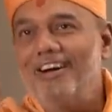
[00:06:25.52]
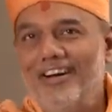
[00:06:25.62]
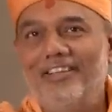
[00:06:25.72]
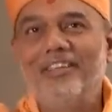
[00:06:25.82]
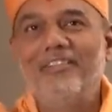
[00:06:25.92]

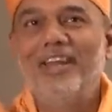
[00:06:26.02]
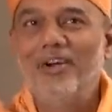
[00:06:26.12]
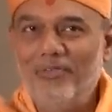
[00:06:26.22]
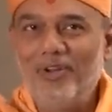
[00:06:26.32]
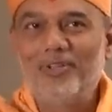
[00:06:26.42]
Other way
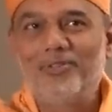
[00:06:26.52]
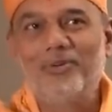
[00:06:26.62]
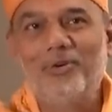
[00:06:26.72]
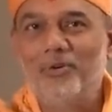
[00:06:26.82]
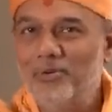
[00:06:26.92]
around will also
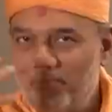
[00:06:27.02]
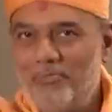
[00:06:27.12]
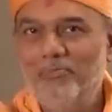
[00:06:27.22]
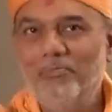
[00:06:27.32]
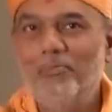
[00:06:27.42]
go,
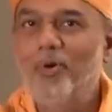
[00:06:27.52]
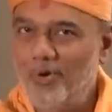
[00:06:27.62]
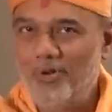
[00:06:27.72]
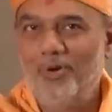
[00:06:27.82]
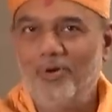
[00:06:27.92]
more
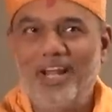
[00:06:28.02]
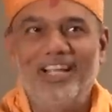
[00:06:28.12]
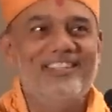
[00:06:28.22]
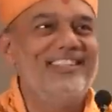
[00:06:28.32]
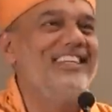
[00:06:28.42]
low rise.